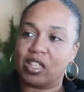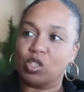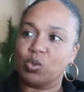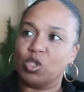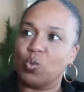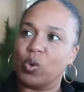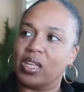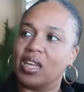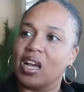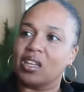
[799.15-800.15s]
This was
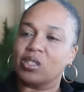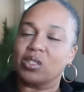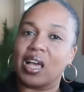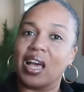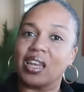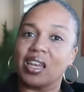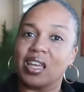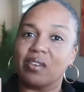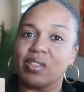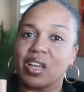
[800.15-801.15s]
twenty dollars. I
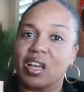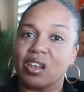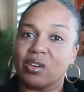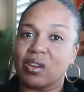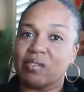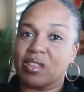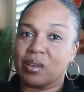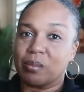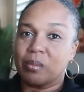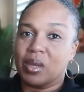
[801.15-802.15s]
love the color of
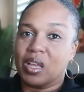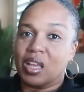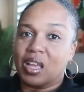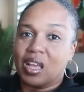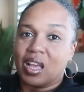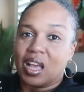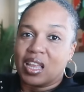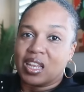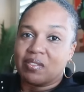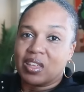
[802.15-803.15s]
them. I
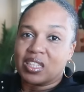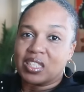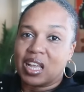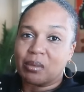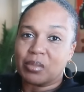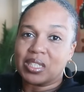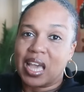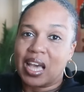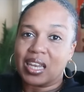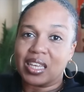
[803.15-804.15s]
love that it's like
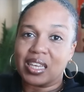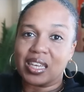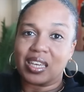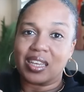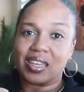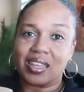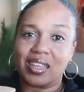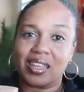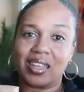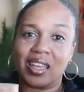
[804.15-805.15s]
metallic,
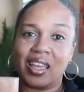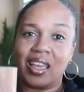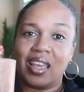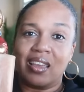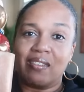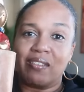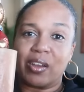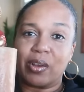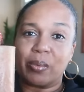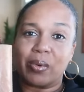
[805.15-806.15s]

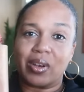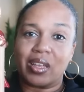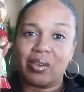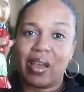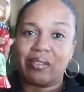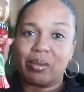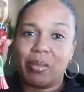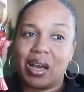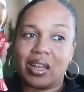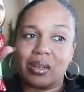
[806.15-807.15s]
very pretty. You have the
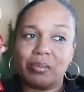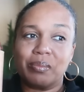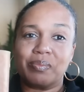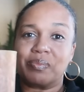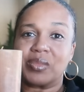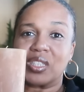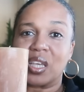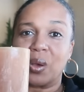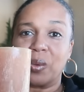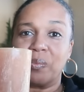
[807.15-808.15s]
bottom,
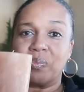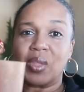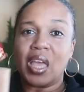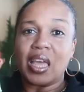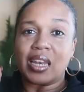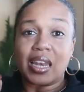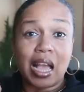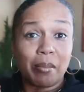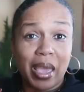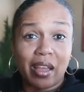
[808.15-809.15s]
so
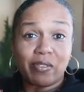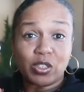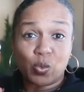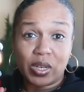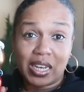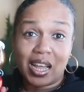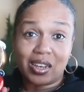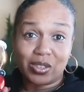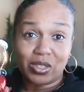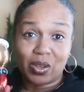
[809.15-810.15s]
not bad for twenty
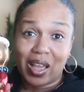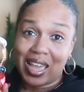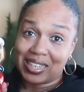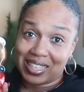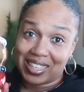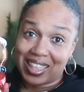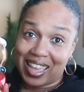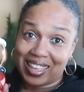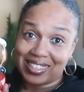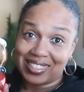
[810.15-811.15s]
dollars, so I had to get that.